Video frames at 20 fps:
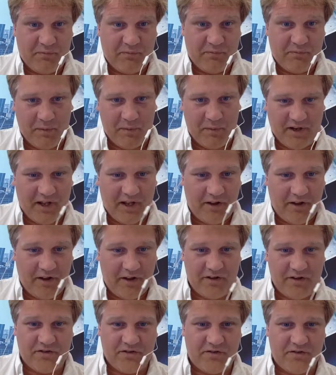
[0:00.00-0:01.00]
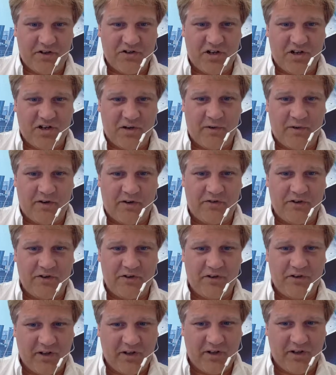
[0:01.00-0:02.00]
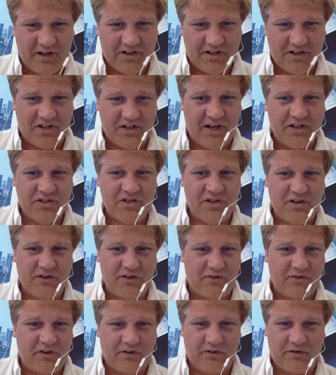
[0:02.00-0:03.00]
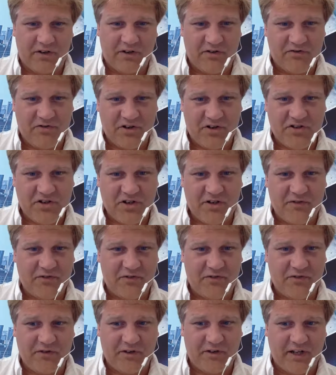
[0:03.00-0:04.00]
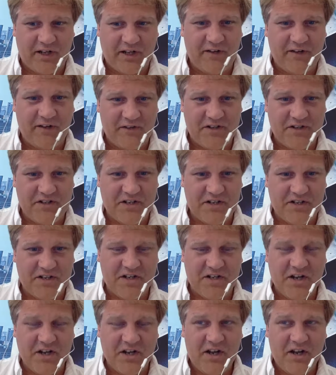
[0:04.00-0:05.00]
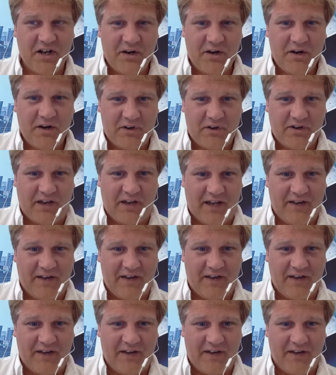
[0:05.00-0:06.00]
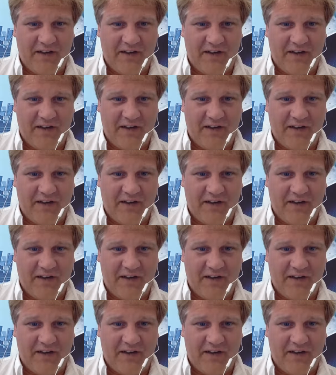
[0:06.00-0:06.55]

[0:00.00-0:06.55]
public health intervention. I mean, if you're doing a vaccination, if you're doing nutrition, if you're doing any of these things where you kind of need to know